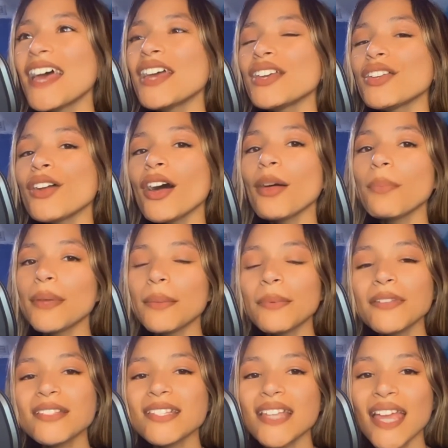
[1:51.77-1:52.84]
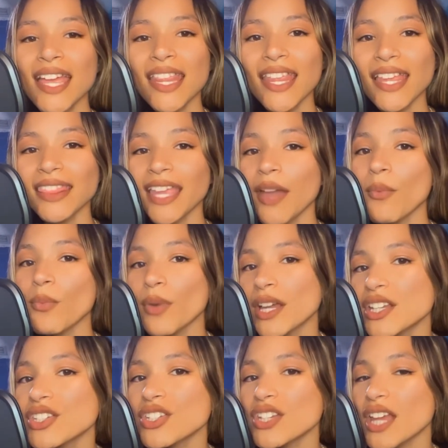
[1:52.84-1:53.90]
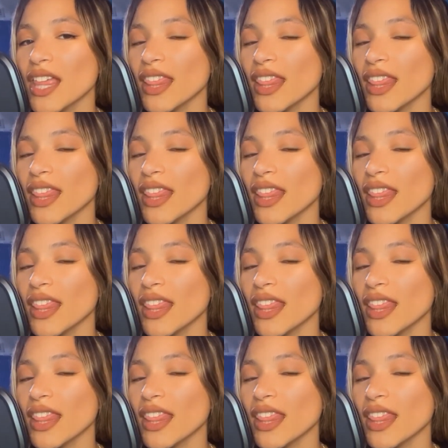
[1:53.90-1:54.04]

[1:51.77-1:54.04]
You know how people say that they wish